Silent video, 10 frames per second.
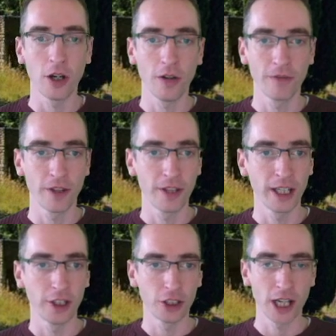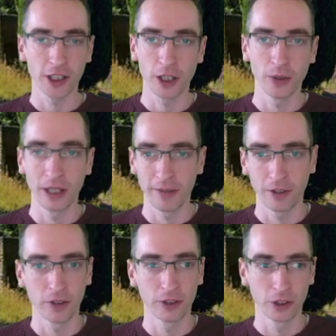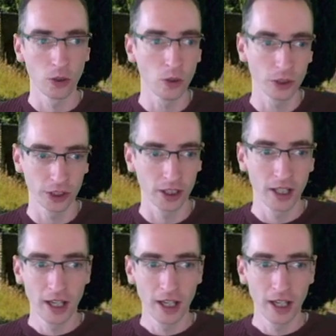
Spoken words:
of the Chateau Lavande course.